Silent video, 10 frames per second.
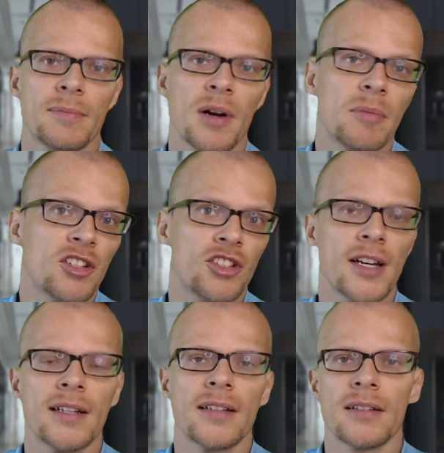
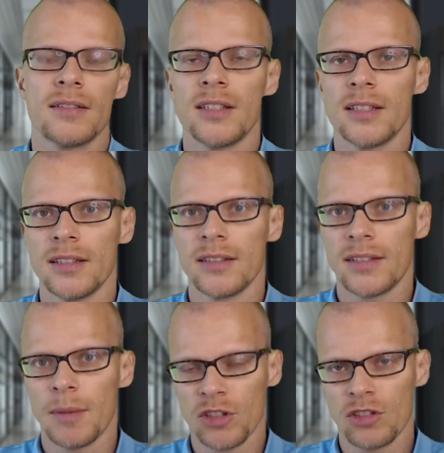publishing the
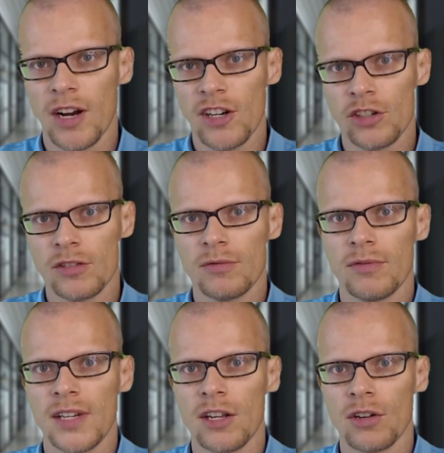demonstration
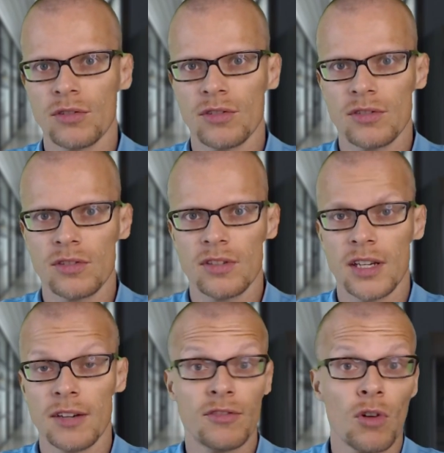videos
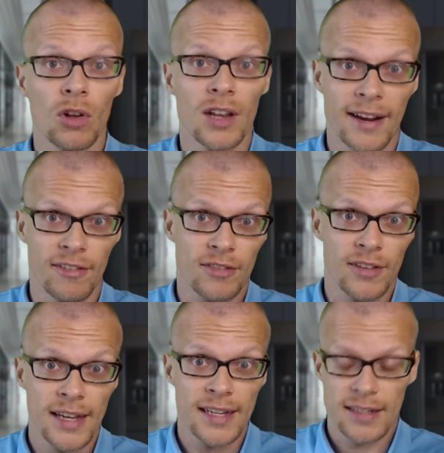in full length.